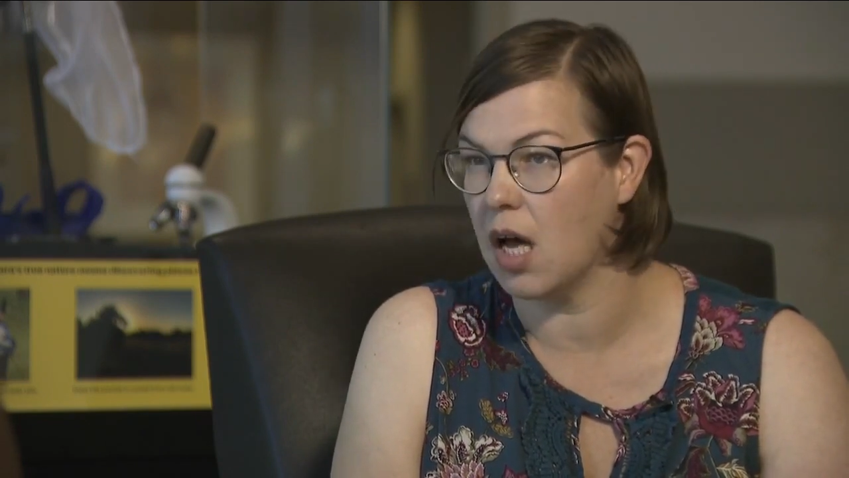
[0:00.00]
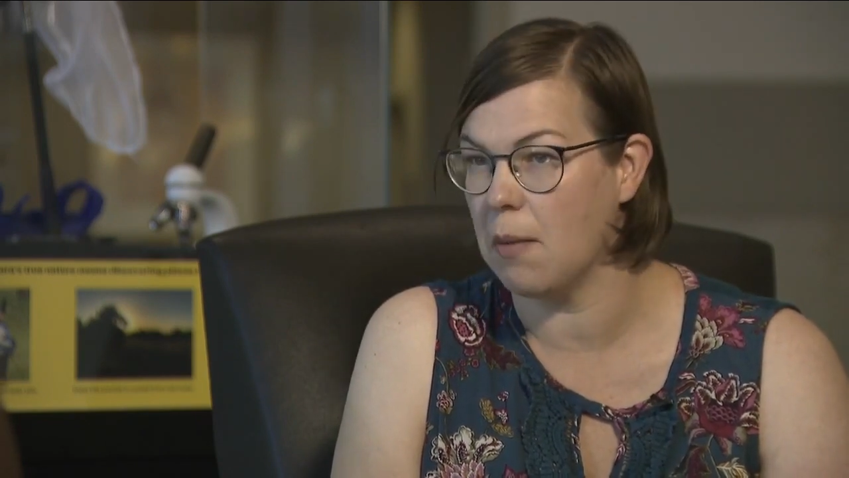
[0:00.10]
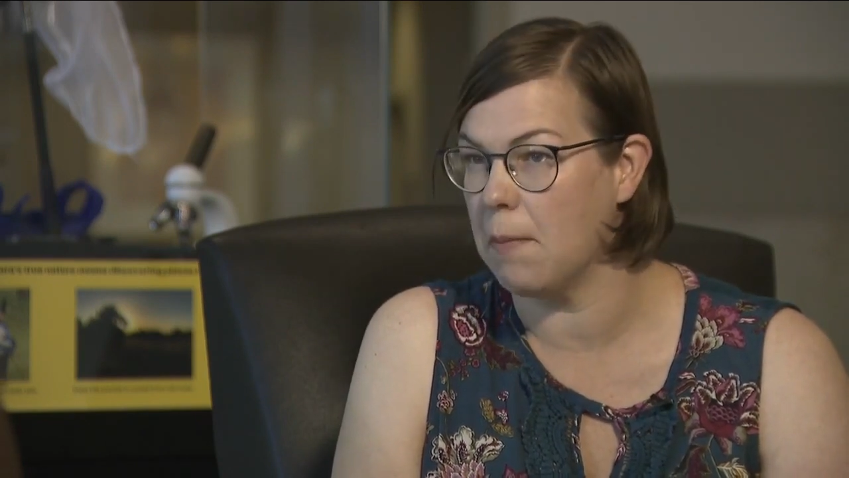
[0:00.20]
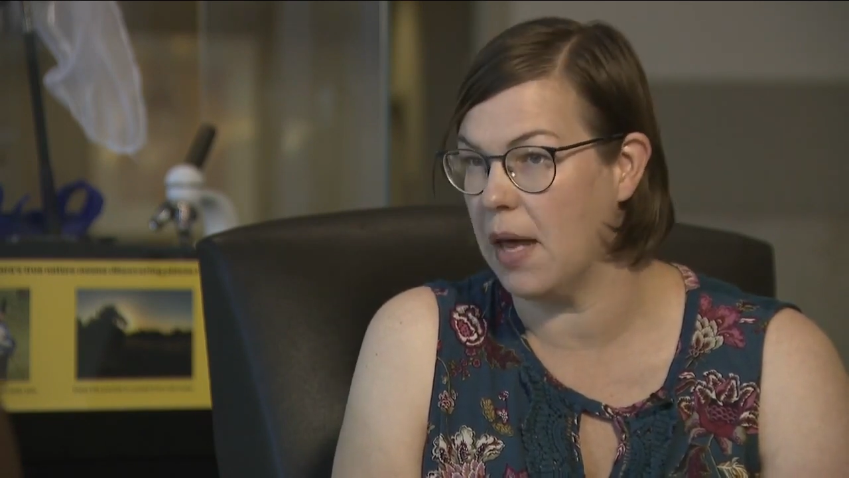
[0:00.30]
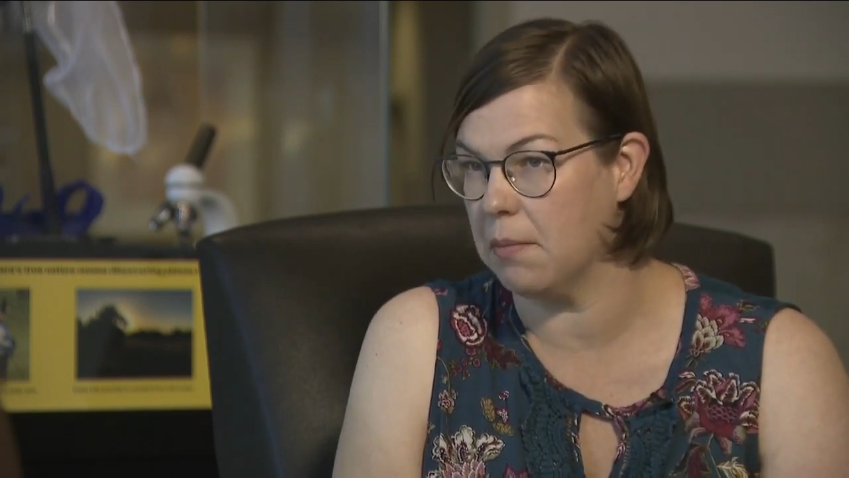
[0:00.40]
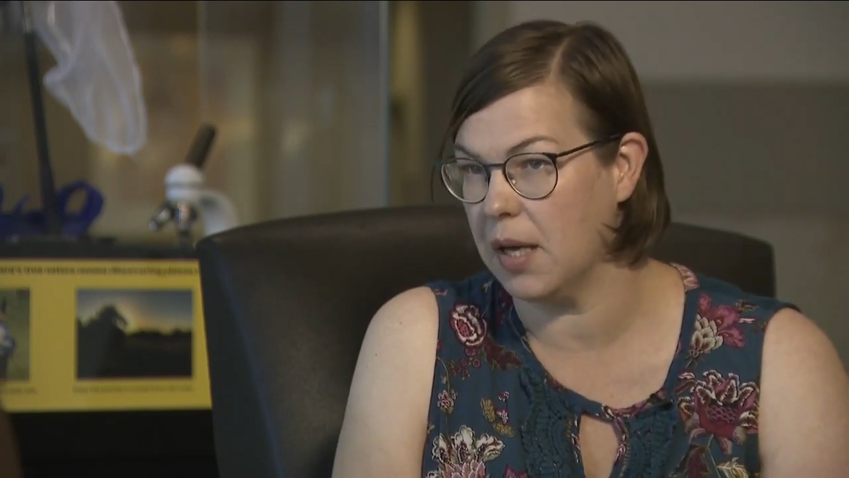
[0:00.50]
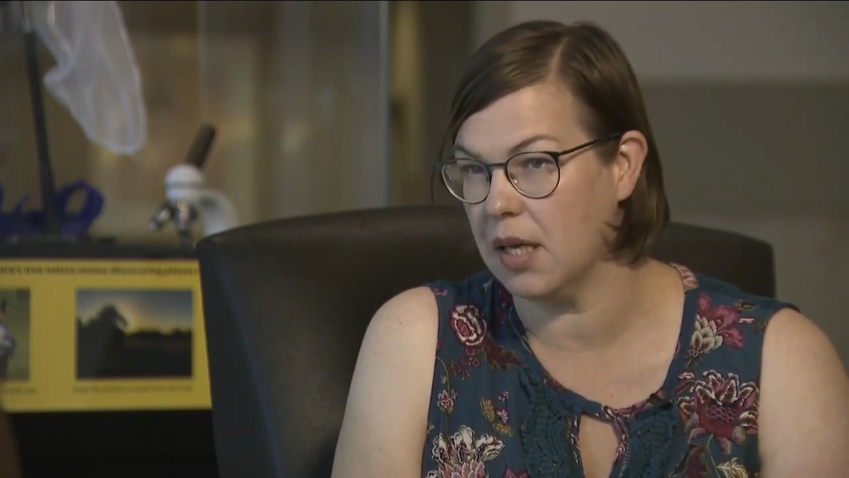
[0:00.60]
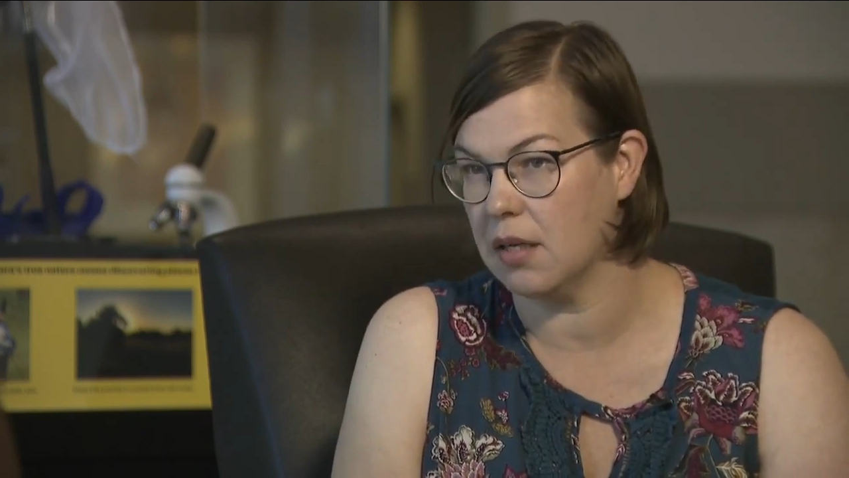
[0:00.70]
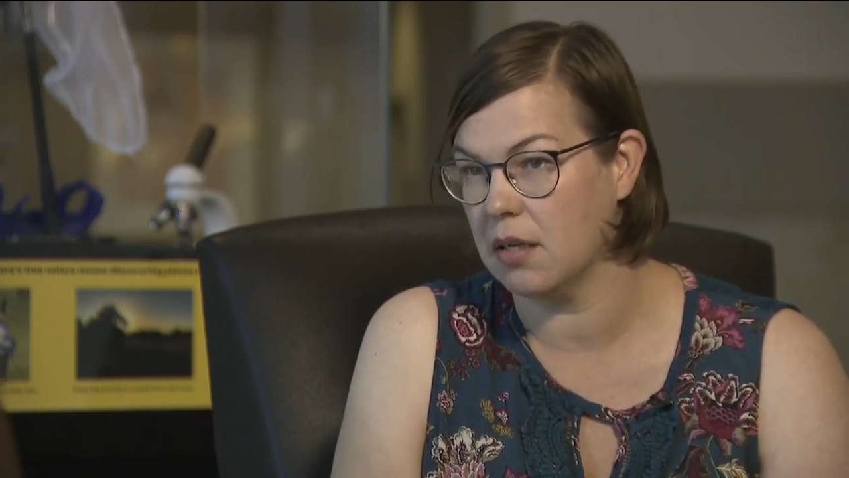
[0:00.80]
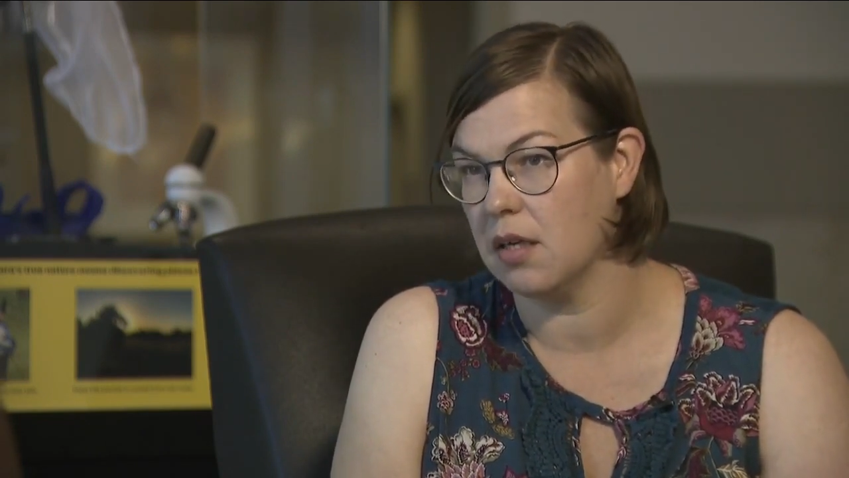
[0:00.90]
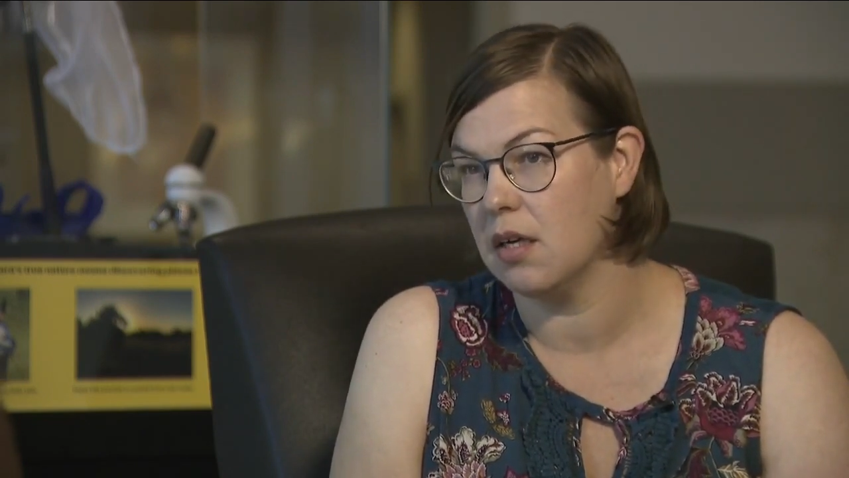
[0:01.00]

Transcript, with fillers: amendment